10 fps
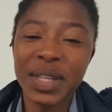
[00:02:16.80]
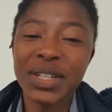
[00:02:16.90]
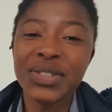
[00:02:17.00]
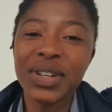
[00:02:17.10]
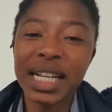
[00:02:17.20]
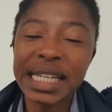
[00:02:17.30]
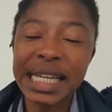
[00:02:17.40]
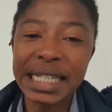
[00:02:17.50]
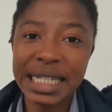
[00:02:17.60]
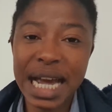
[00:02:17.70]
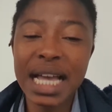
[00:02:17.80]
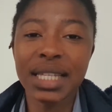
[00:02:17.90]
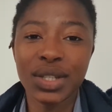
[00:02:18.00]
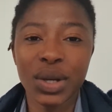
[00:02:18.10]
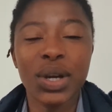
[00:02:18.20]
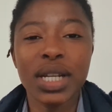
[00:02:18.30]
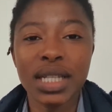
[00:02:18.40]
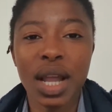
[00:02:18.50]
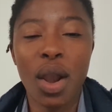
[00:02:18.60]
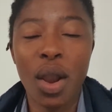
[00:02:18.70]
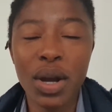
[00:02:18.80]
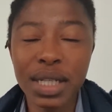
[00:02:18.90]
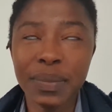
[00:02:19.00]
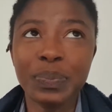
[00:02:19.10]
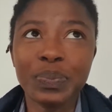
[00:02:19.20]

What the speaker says: it does hurt a lot.